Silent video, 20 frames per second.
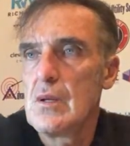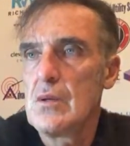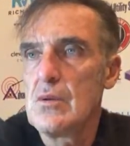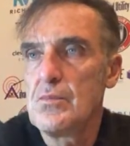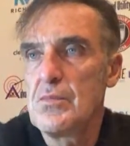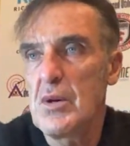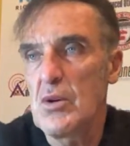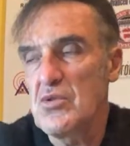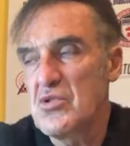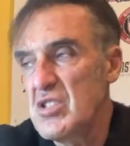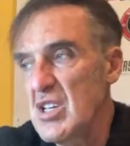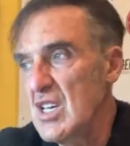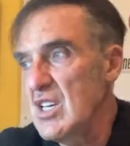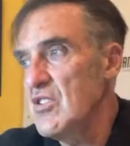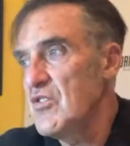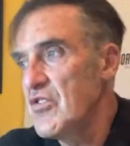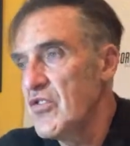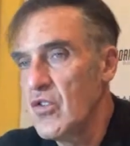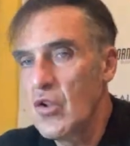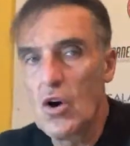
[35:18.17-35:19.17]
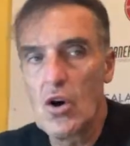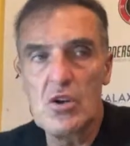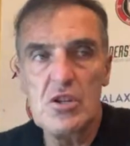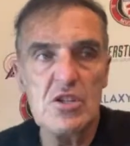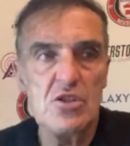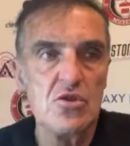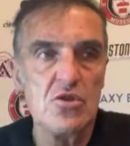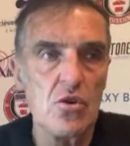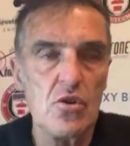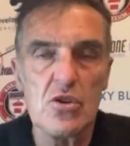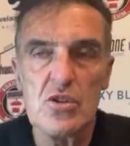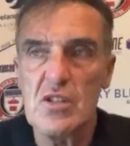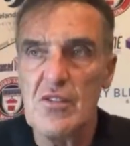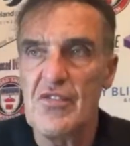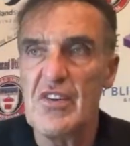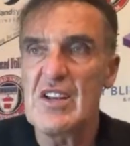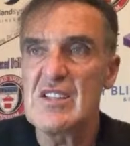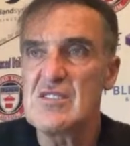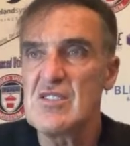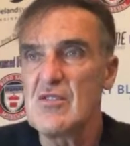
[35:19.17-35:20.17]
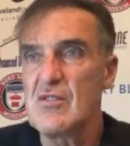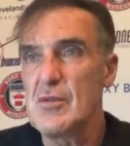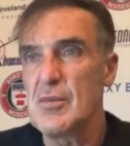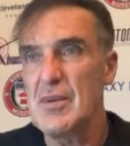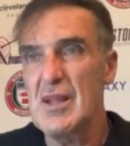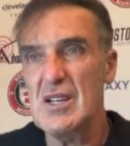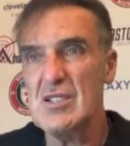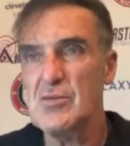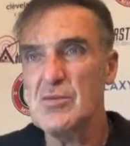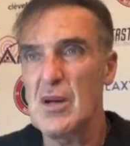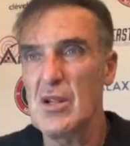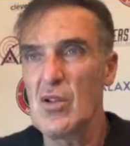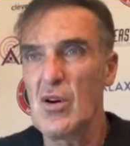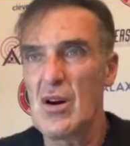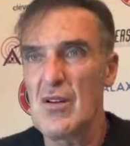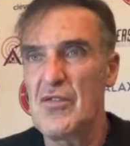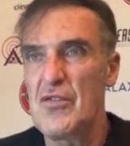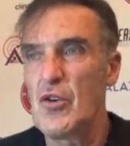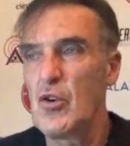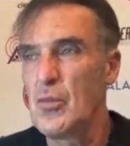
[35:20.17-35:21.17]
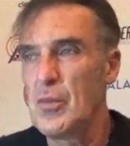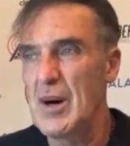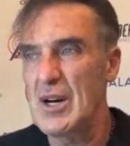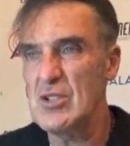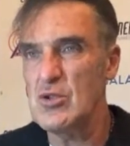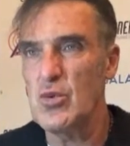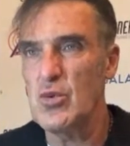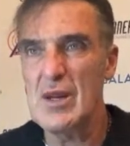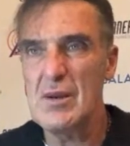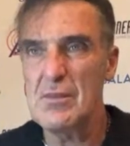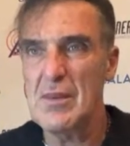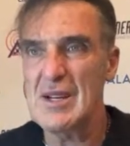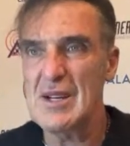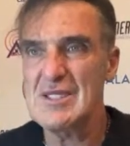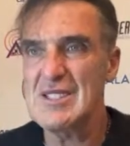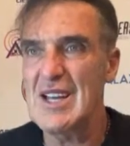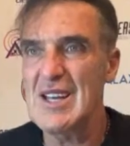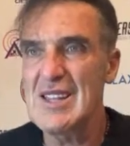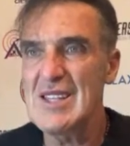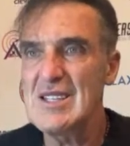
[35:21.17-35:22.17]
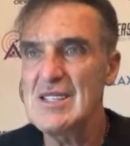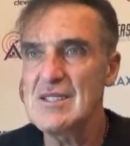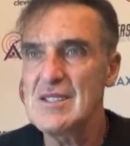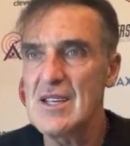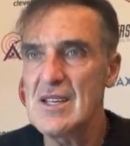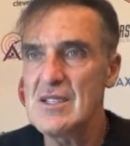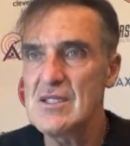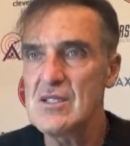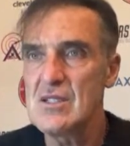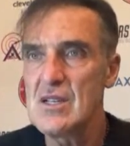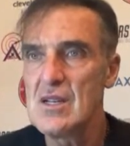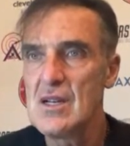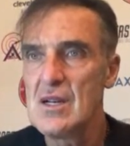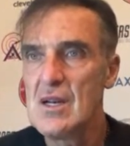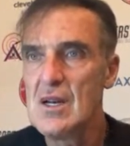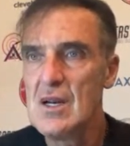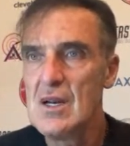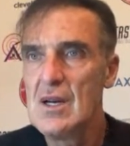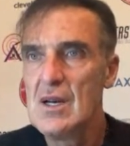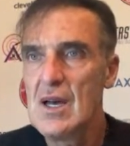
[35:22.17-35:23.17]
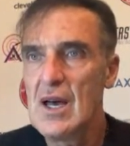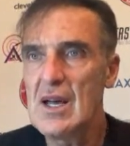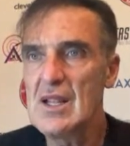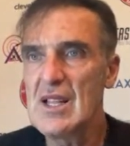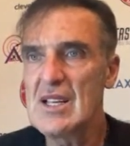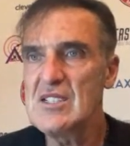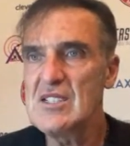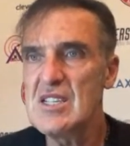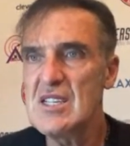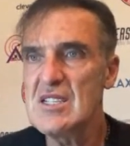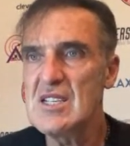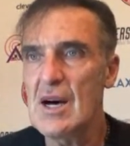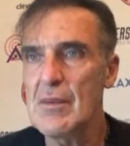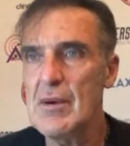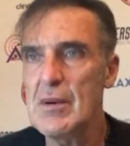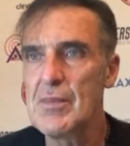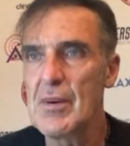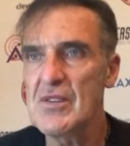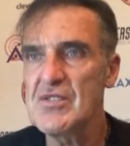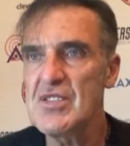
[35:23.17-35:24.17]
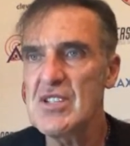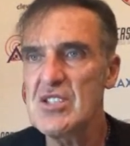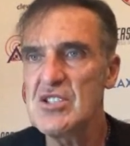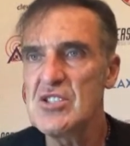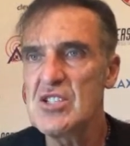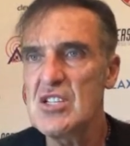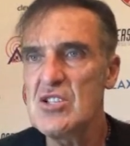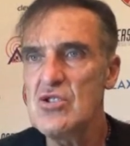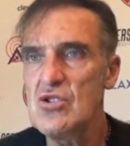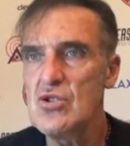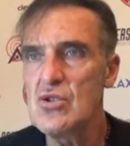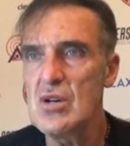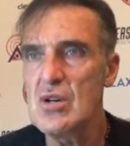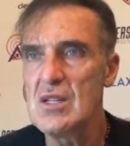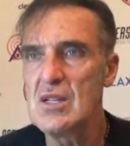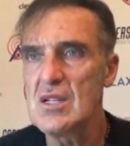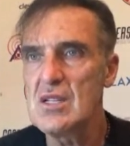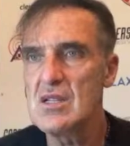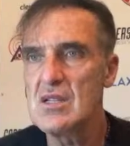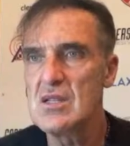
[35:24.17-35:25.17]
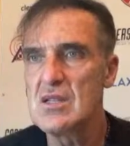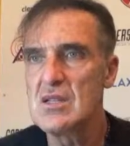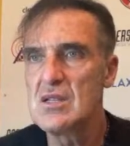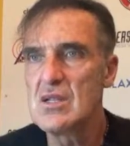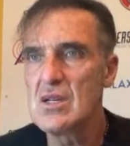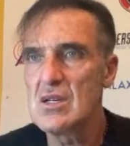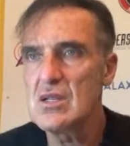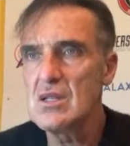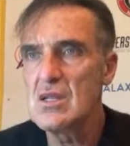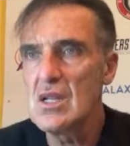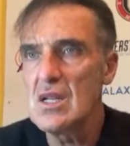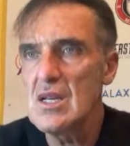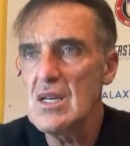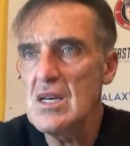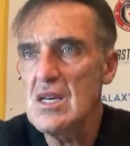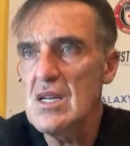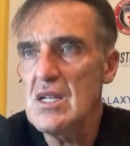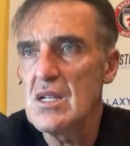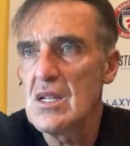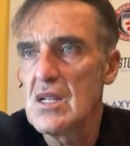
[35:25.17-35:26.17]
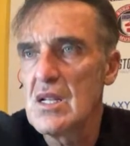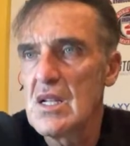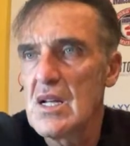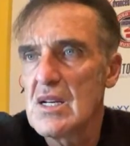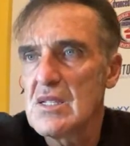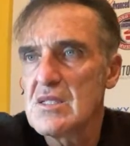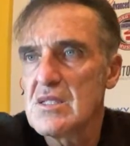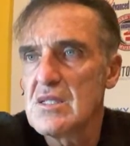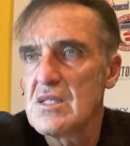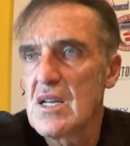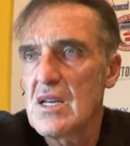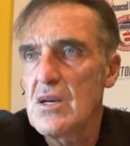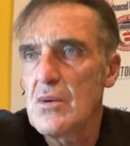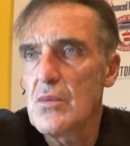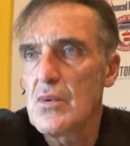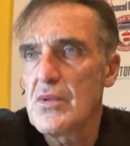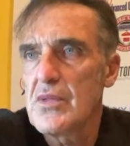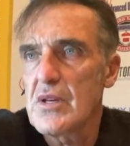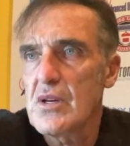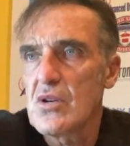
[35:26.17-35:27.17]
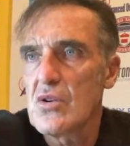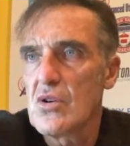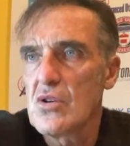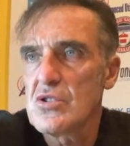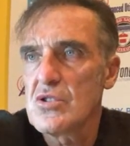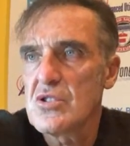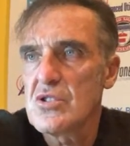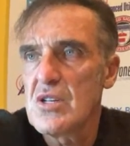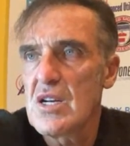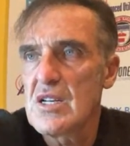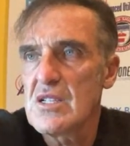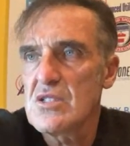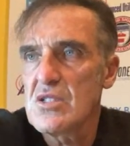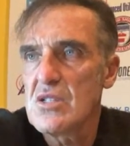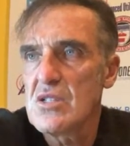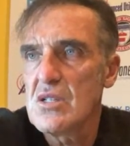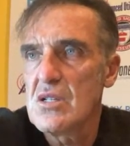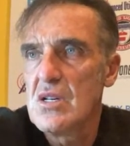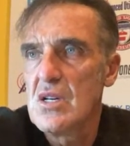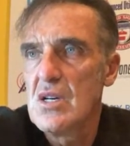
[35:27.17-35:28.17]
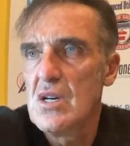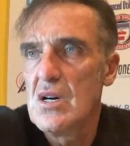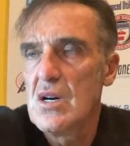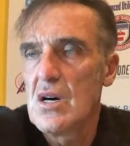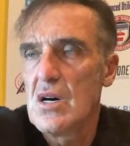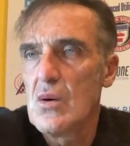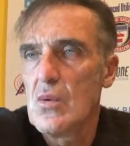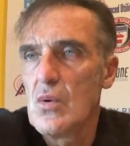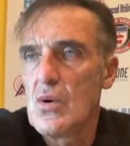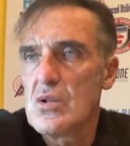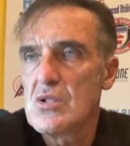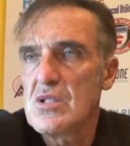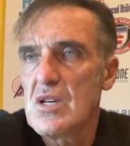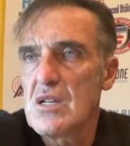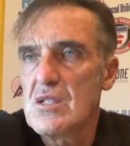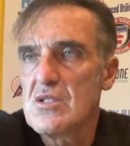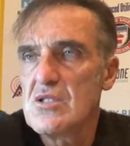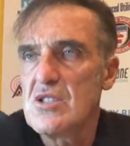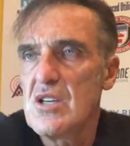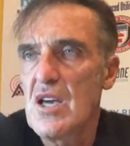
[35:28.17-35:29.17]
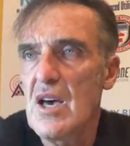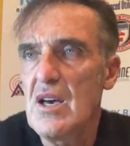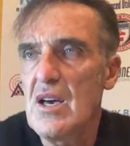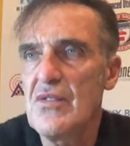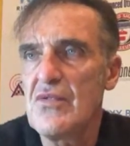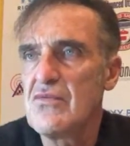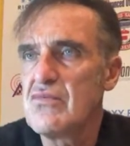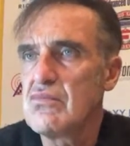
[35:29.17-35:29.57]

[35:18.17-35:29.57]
People say he's flawed, he's not good defensively, but that's what a lot of fullbacks, wing-backs are these days. Liz says, happy birthday, seen you in the Dudley last night with the cross-dresser, or was that Jeff?